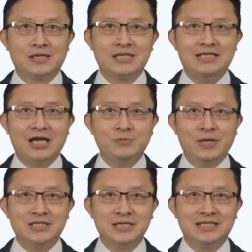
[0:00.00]
Such
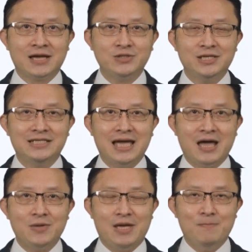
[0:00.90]
misconceptions
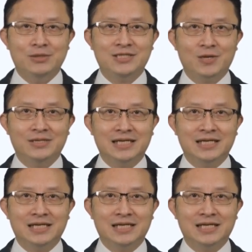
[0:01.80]
not only result